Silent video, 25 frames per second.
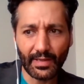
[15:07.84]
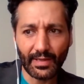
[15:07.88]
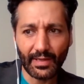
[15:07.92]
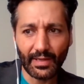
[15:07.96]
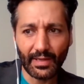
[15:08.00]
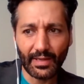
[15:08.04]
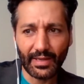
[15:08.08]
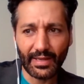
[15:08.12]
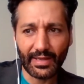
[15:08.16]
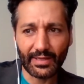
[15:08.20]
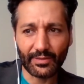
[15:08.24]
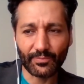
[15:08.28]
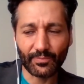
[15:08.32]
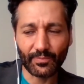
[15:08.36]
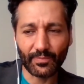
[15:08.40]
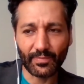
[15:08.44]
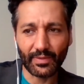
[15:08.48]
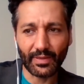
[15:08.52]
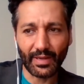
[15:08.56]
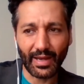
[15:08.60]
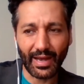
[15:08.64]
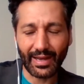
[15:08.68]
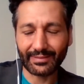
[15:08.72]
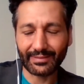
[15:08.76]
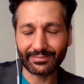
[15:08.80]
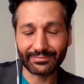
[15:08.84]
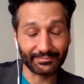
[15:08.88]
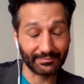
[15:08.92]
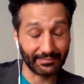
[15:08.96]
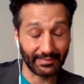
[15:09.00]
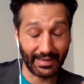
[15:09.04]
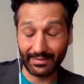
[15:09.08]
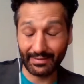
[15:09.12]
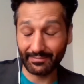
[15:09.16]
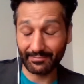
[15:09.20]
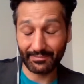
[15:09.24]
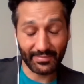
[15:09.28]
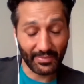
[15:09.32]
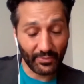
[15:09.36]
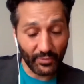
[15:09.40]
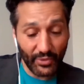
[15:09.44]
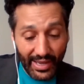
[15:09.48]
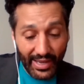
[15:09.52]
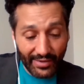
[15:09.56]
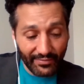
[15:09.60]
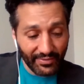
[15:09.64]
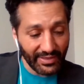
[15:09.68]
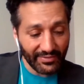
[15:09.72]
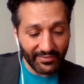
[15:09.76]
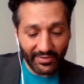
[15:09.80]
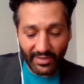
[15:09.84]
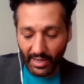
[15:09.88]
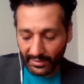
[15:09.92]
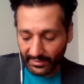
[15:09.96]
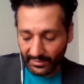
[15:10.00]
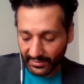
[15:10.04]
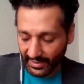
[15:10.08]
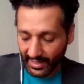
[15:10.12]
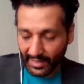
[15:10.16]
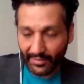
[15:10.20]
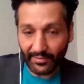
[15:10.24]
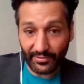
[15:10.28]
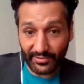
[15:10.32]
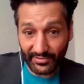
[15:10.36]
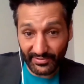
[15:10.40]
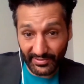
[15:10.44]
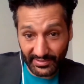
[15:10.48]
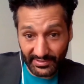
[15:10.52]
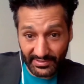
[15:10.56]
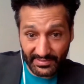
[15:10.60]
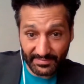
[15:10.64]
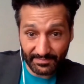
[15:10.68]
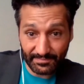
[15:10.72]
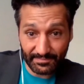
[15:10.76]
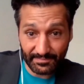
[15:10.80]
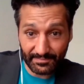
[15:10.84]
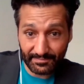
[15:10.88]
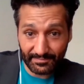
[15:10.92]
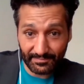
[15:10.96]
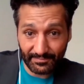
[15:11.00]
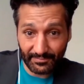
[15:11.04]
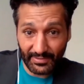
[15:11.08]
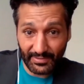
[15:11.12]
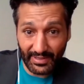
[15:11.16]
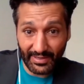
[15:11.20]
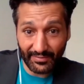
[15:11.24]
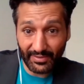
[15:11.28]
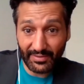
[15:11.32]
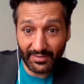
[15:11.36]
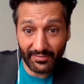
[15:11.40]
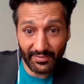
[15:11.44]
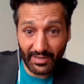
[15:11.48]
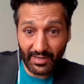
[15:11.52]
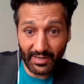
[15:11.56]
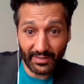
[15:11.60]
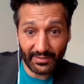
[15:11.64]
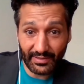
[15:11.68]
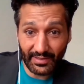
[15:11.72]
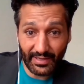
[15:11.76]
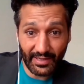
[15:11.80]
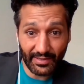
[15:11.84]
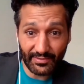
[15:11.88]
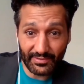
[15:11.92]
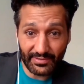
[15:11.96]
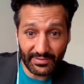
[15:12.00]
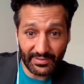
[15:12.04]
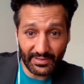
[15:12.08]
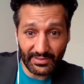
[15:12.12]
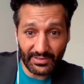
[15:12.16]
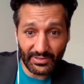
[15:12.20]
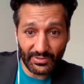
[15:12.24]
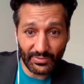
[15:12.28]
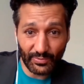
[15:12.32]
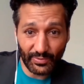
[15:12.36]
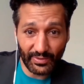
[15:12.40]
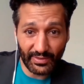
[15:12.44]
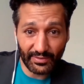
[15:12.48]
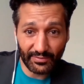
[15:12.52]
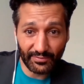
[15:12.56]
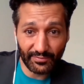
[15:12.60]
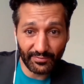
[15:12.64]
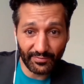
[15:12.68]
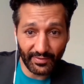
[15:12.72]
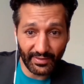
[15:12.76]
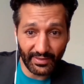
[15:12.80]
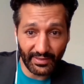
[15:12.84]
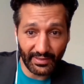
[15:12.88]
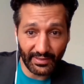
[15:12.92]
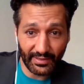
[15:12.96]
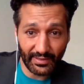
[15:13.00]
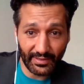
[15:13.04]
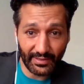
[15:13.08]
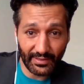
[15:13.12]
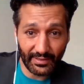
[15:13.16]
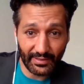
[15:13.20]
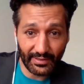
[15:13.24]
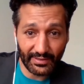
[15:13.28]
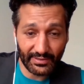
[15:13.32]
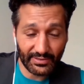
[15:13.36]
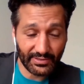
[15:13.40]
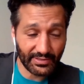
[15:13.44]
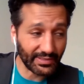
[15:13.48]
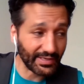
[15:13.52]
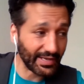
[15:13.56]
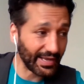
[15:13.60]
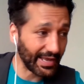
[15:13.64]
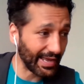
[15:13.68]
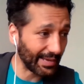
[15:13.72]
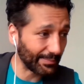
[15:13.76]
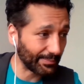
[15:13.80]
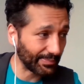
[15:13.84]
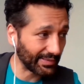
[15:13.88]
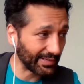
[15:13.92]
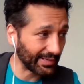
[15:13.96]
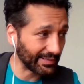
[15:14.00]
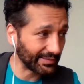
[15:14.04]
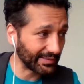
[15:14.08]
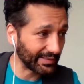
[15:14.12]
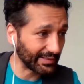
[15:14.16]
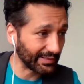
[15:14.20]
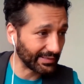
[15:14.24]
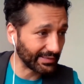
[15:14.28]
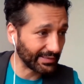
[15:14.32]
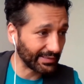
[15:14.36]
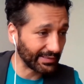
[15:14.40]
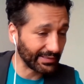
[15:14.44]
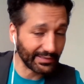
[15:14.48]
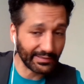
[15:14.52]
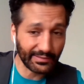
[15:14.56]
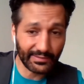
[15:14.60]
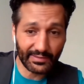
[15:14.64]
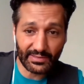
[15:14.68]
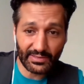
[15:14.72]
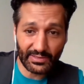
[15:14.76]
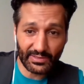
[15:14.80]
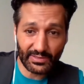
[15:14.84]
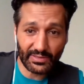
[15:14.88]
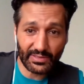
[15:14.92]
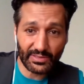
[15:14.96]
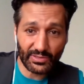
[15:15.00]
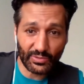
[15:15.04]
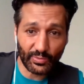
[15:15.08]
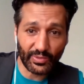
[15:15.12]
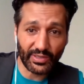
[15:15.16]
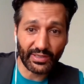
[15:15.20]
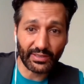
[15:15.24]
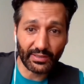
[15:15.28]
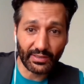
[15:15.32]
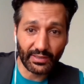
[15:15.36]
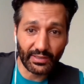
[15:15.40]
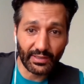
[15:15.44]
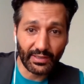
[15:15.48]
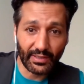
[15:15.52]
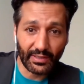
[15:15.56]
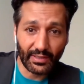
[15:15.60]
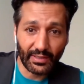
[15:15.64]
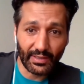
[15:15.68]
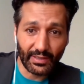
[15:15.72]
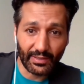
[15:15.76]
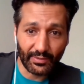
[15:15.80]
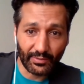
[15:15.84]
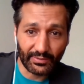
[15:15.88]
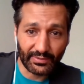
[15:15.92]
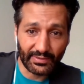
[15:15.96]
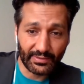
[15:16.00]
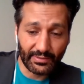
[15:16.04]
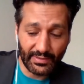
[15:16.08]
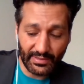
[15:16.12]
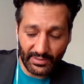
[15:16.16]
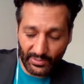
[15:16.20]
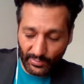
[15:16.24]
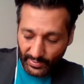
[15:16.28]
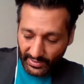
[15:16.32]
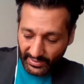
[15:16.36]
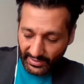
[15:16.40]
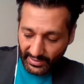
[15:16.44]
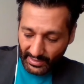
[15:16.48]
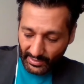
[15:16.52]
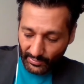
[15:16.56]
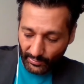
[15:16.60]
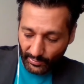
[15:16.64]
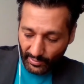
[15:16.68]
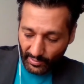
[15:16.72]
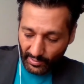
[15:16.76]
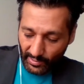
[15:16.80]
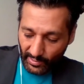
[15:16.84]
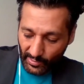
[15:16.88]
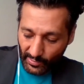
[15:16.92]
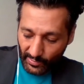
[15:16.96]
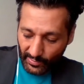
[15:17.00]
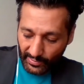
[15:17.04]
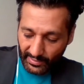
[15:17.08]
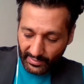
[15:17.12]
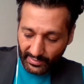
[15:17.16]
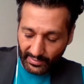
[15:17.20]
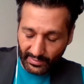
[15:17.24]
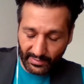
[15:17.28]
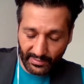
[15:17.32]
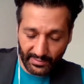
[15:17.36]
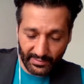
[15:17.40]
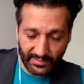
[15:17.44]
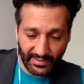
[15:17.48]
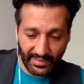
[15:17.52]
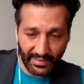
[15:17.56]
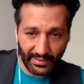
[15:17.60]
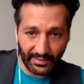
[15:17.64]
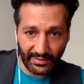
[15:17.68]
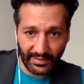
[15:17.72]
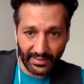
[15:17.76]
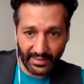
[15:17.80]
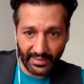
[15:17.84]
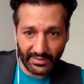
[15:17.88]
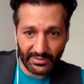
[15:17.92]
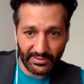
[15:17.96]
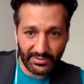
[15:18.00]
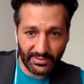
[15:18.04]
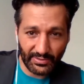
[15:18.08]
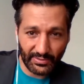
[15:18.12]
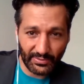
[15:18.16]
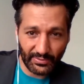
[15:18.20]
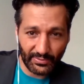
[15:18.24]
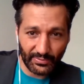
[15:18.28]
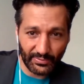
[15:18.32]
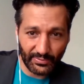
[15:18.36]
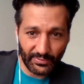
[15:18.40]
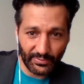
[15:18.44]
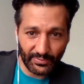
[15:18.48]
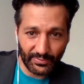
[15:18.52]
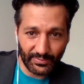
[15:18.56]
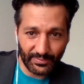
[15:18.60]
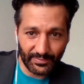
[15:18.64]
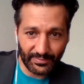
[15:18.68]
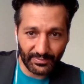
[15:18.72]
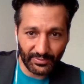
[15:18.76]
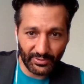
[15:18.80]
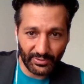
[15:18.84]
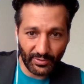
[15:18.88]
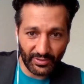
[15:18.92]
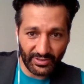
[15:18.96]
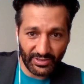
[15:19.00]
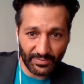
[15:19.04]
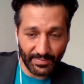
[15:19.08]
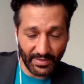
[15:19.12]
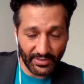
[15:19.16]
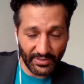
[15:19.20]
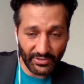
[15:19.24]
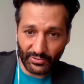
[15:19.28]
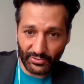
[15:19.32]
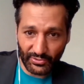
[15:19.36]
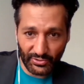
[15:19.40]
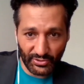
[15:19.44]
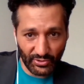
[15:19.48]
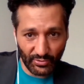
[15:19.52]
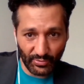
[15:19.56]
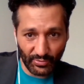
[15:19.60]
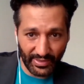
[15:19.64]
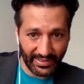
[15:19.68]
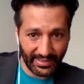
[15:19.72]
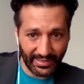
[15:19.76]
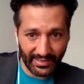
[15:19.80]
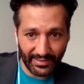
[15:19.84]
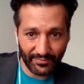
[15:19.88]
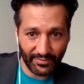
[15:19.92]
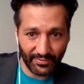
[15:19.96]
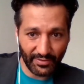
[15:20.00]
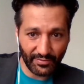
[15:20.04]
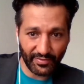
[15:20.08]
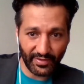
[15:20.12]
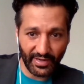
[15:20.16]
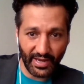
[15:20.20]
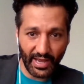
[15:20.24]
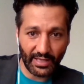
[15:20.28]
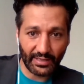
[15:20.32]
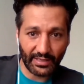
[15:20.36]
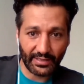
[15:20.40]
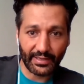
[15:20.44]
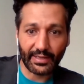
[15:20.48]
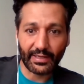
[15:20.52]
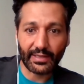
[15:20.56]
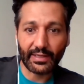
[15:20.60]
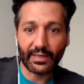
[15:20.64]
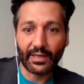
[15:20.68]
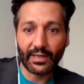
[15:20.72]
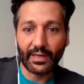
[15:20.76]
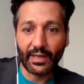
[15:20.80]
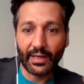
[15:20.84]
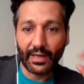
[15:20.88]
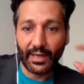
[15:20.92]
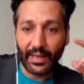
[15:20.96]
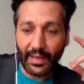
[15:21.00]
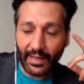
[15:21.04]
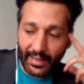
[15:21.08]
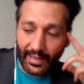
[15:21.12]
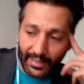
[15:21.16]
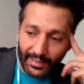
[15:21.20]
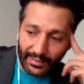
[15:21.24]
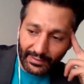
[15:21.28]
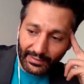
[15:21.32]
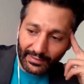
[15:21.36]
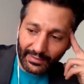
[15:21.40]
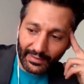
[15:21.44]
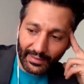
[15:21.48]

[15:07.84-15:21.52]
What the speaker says: We haven't even gotten together since. It's going to happen, I think, this week. This weekend, we're all going to LA to do a special screening of the finale and